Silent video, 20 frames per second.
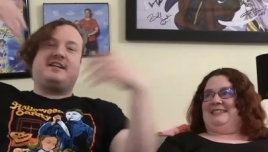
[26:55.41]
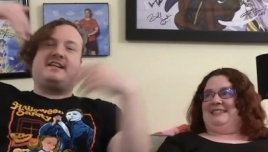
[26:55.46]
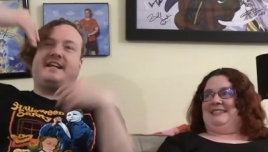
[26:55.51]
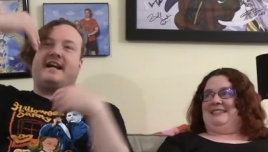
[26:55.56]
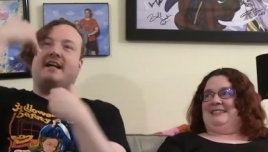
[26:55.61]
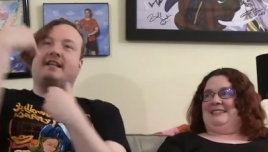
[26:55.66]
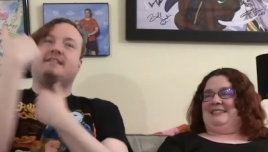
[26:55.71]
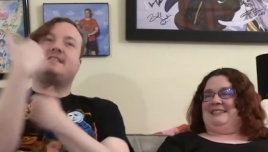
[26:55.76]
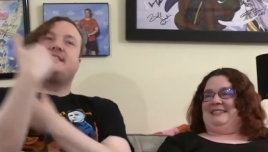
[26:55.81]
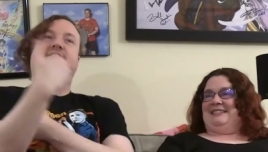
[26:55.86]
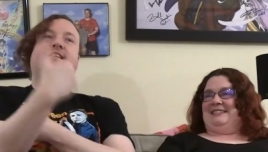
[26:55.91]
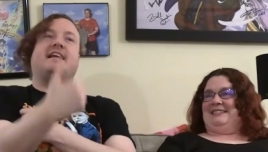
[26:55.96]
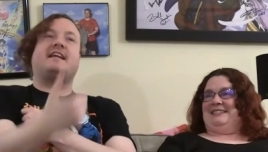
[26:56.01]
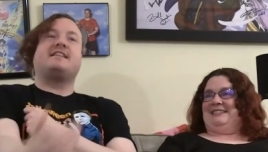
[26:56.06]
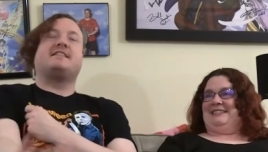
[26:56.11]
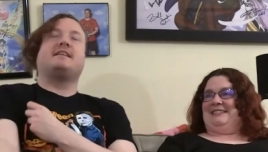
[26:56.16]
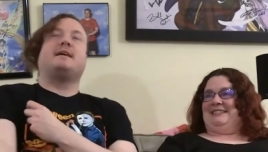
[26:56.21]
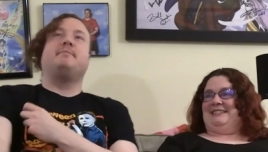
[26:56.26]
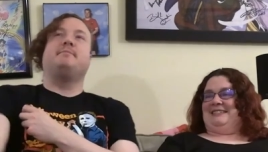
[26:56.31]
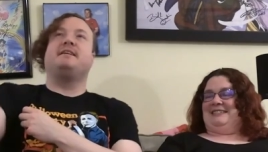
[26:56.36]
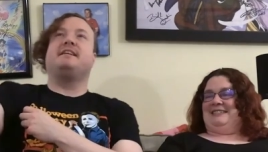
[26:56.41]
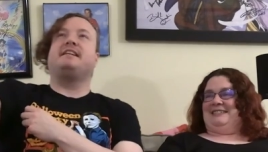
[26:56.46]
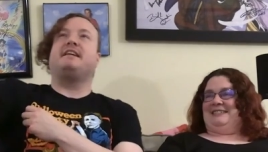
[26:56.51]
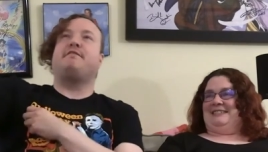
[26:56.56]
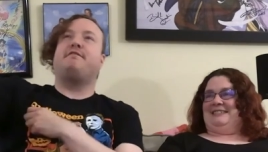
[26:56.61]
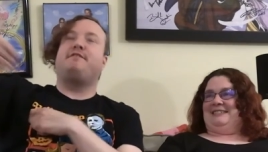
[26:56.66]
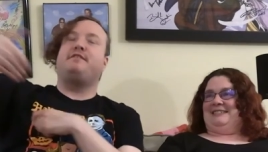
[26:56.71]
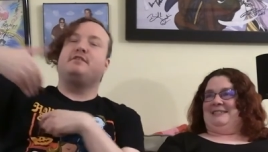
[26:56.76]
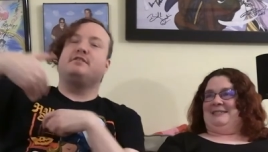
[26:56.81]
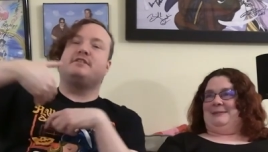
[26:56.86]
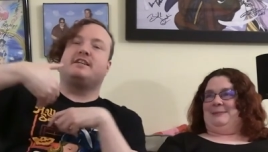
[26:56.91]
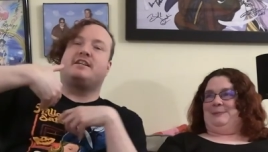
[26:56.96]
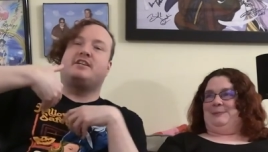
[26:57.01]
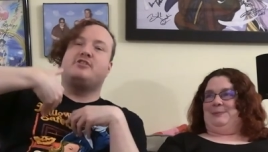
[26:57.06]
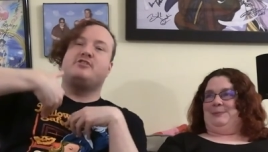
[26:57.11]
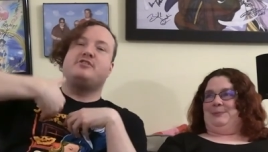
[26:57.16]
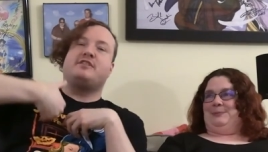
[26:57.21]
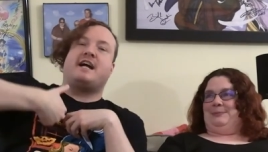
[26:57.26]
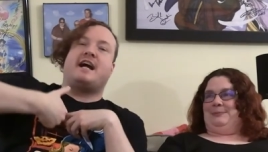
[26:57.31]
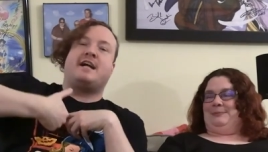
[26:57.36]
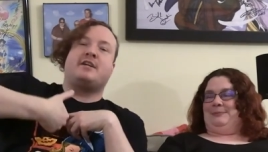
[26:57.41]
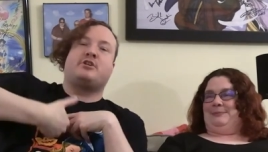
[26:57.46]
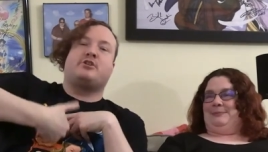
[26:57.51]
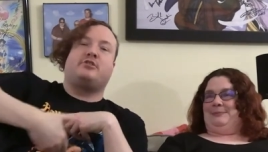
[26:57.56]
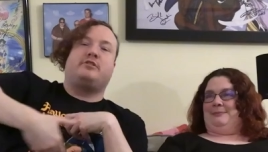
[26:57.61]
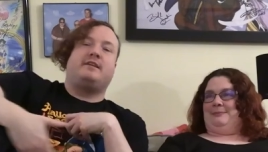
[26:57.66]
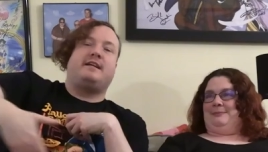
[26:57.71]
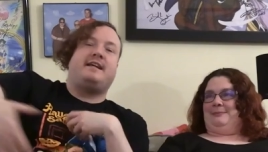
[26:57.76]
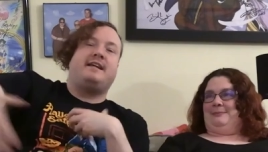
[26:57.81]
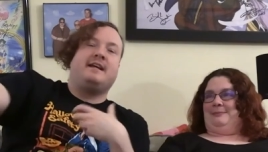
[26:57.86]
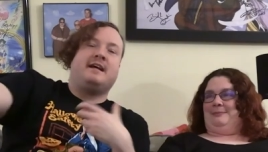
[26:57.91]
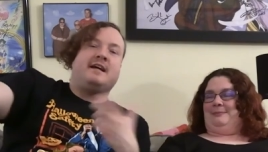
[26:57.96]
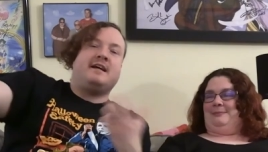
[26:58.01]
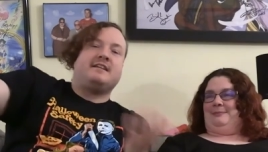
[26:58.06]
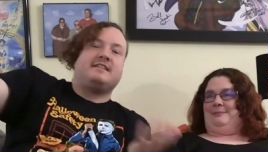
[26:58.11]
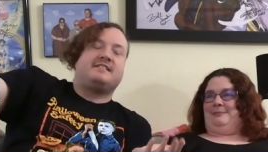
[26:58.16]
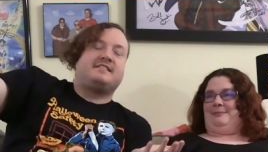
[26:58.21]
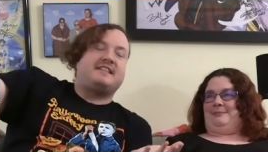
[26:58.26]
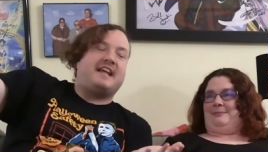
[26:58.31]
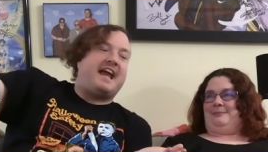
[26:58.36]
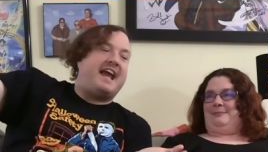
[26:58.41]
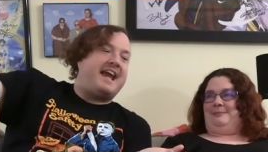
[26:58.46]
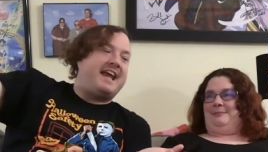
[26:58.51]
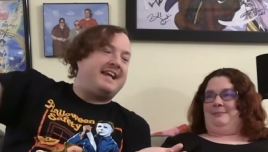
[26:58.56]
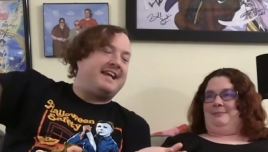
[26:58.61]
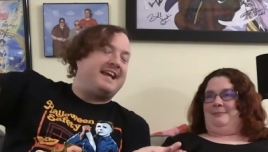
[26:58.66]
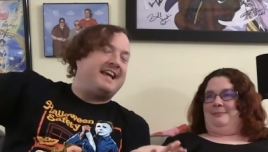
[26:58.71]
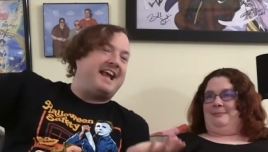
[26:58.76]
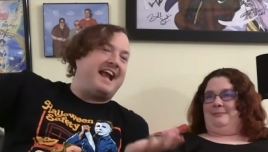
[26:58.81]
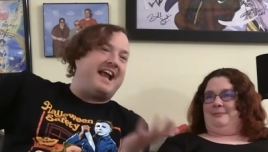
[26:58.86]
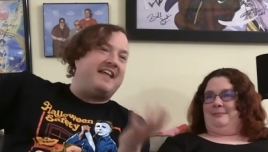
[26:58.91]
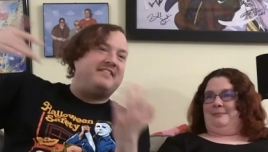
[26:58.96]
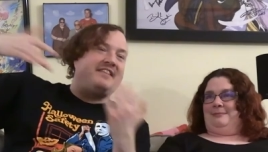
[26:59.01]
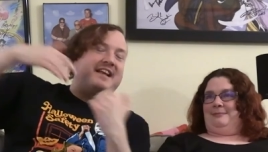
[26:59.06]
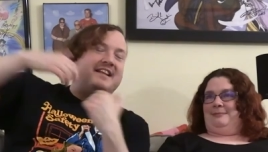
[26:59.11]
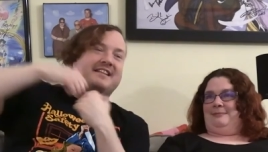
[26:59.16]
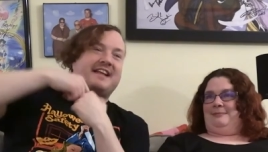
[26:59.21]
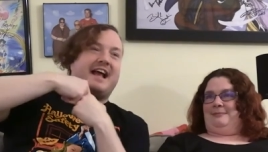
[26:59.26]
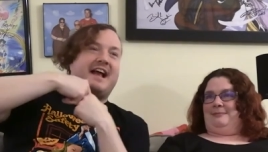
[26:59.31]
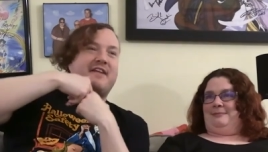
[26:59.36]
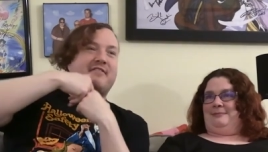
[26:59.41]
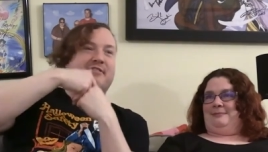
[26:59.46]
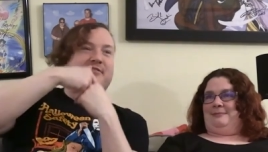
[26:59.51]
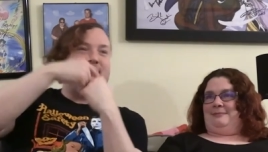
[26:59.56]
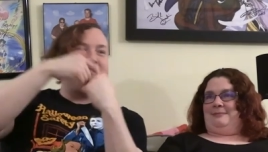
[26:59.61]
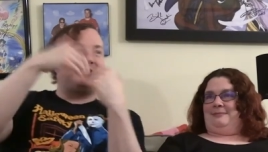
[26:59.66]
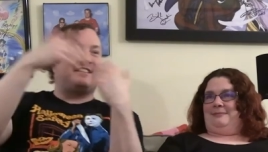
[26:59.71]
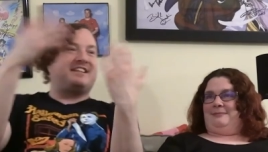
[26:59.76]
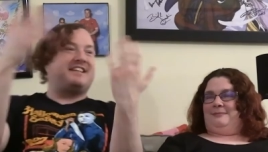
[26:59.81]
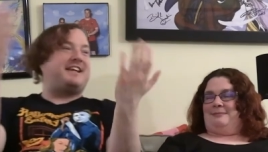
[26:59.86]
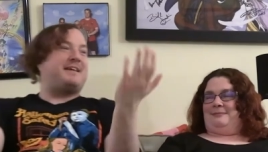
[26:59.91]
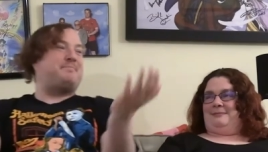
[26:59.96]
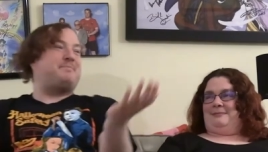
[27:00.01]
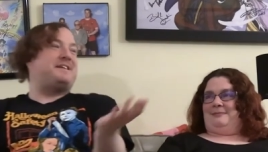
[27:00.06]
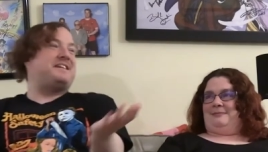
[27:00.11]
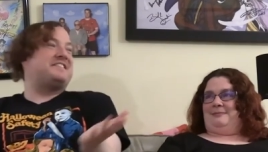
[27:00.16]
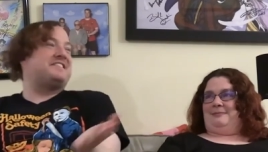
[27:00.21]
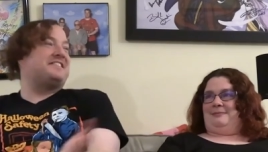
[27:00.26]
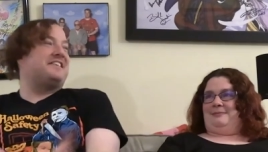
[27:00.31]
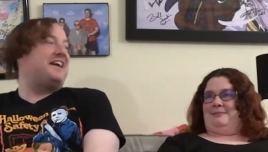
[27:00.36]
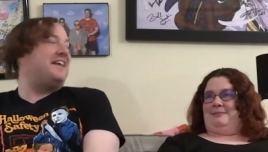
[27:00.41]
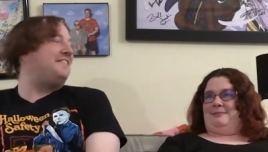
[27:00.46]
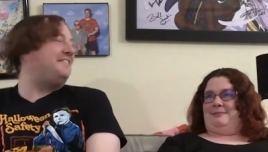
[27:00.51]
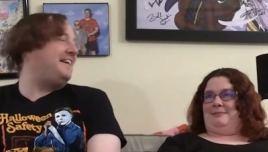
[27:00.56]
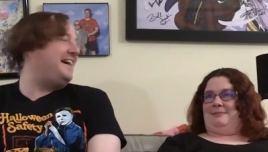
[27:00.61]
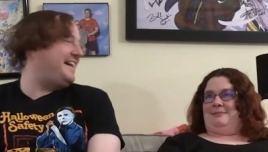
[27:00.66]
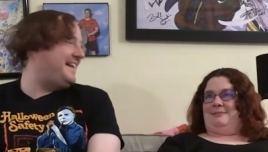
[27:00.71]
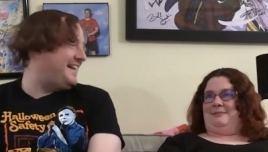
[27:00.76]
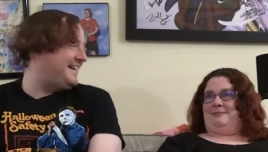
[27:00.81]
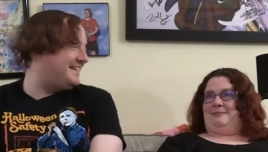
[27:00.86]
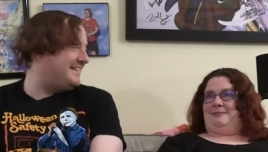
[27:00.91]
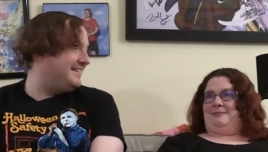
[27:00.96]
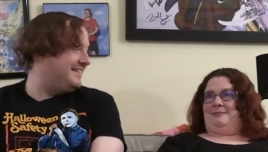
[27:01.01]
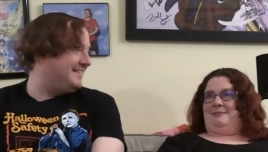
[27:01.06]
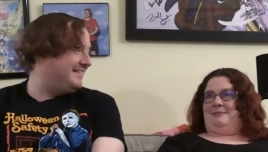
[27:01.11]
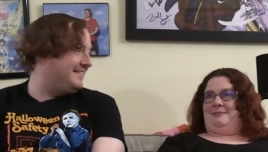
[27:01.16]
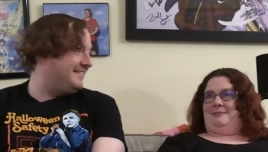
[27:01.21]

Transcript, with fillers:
Speaker 1: You gotta say something that feels like you're naturally saying it, and then everyone's gonna get pissed off at it.